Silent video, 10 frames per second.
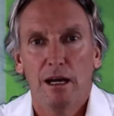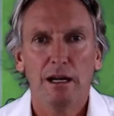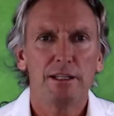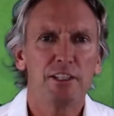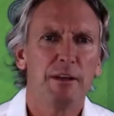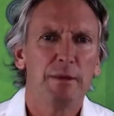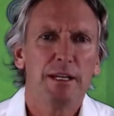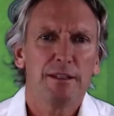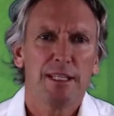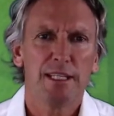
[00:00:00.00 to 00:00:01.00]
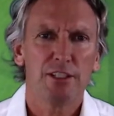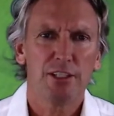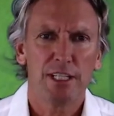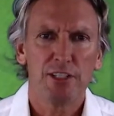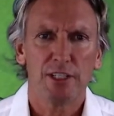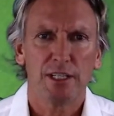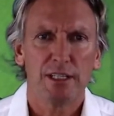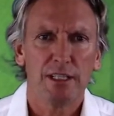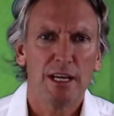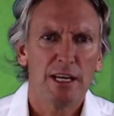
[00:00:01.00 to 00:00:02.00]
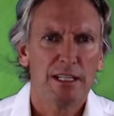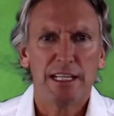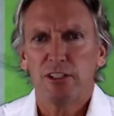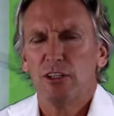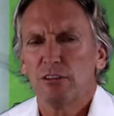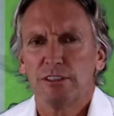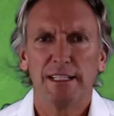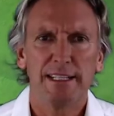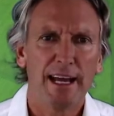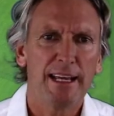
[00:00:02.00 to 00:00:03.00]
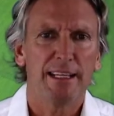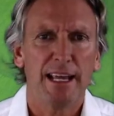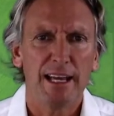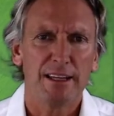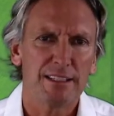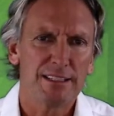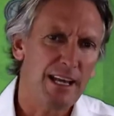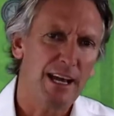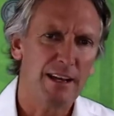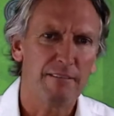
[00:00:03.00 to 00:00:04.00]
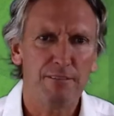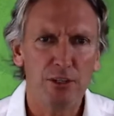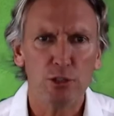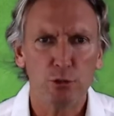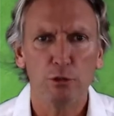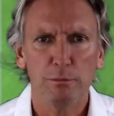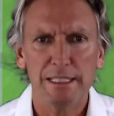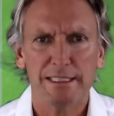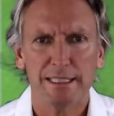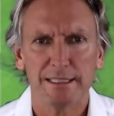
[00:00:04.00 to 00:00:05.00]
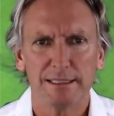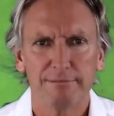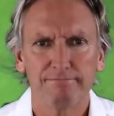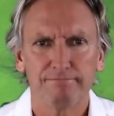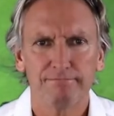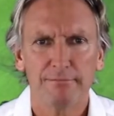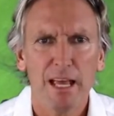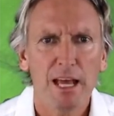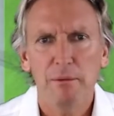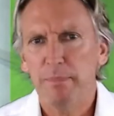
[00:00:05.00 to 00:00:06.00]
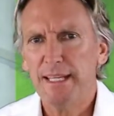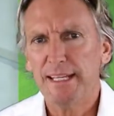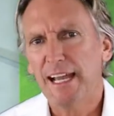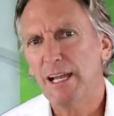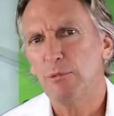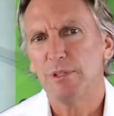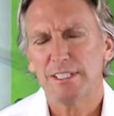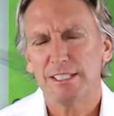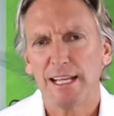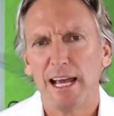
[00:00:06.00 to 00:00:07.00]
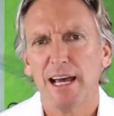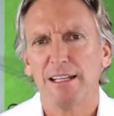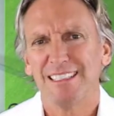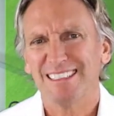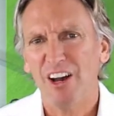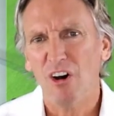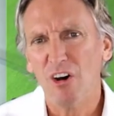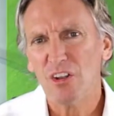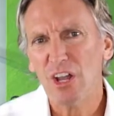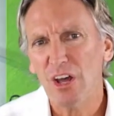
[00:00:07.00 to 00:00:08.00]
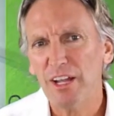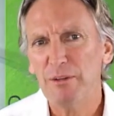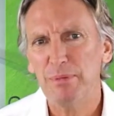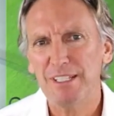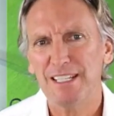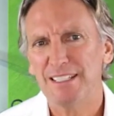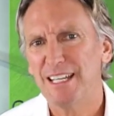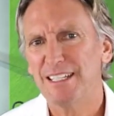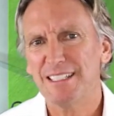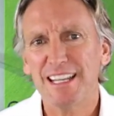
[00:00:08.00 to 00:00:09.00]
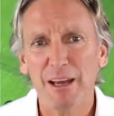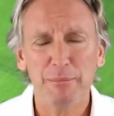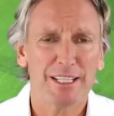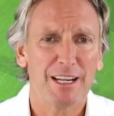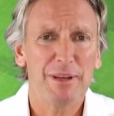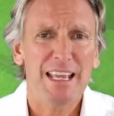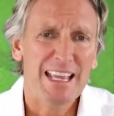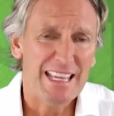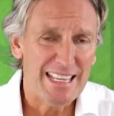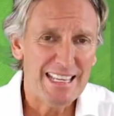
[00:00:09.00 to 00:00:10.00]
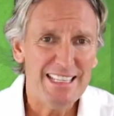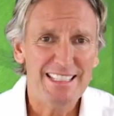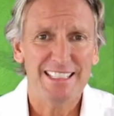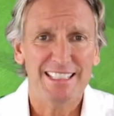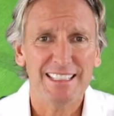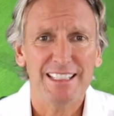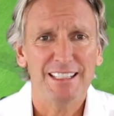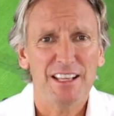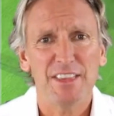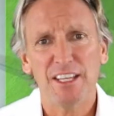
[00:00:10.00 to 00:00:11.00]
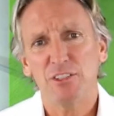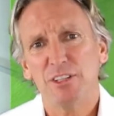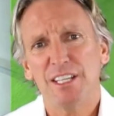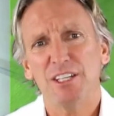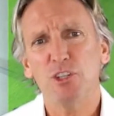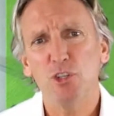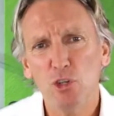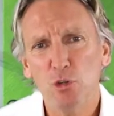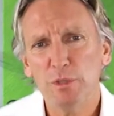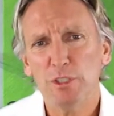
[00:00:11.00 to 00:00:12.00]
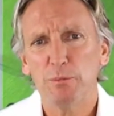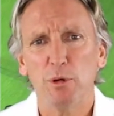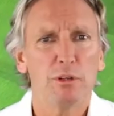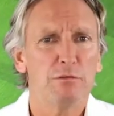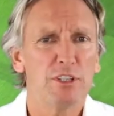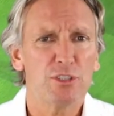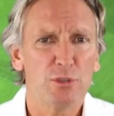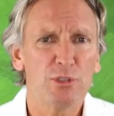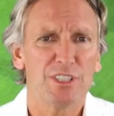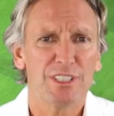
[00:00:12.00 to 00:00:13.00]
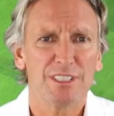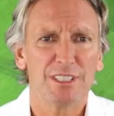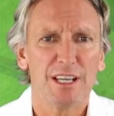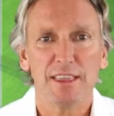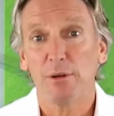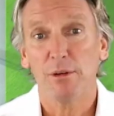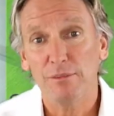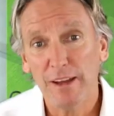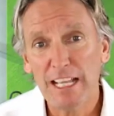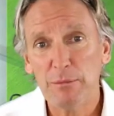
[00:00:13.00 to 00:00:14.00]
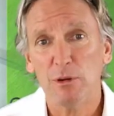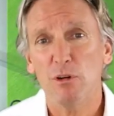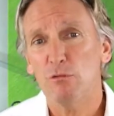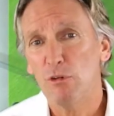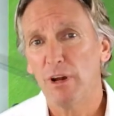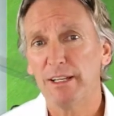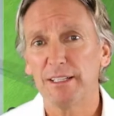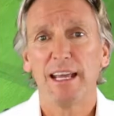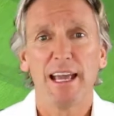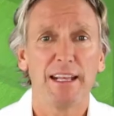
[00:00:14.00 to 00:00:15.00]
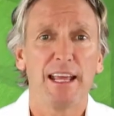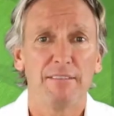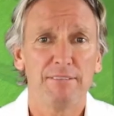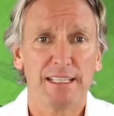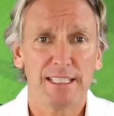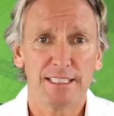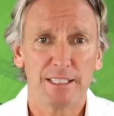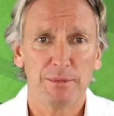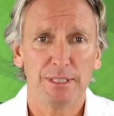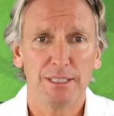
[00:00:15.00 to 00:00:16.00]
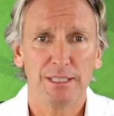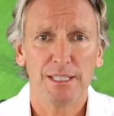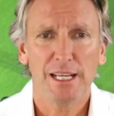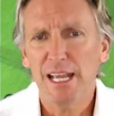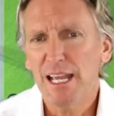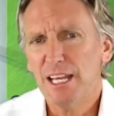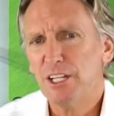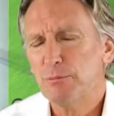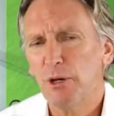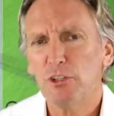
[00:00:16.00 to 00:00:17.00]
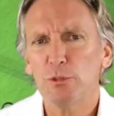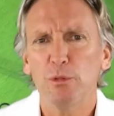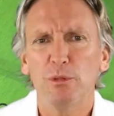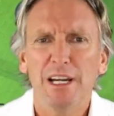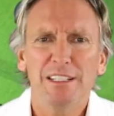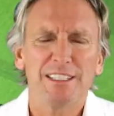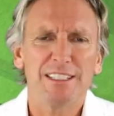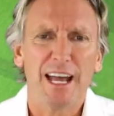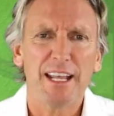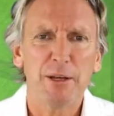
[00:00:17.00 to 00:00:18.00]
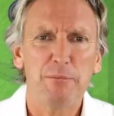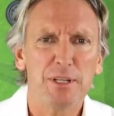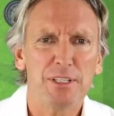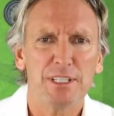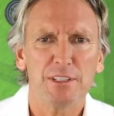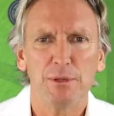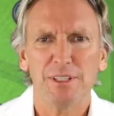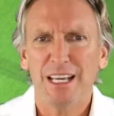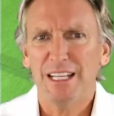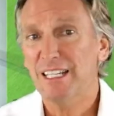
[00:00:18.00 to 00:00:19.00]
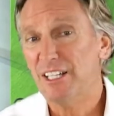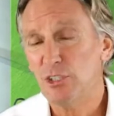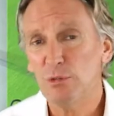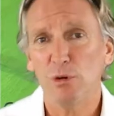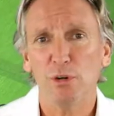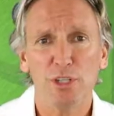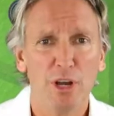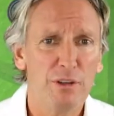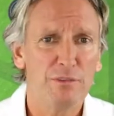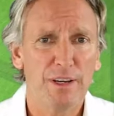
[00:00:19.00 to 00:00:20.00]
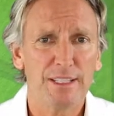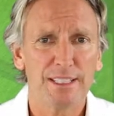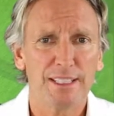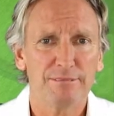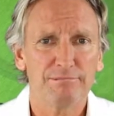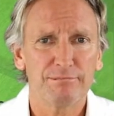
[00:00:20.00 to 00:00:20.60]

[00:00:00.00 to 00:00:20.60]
Hi, Jamie here, the Hedge Teacher. Let's look today at how to start a virtual business. Being able to start an online business has now become easier thanks to the enormous pool of resources that are available right at our fingertips. It is possible to start a business with little or no funding.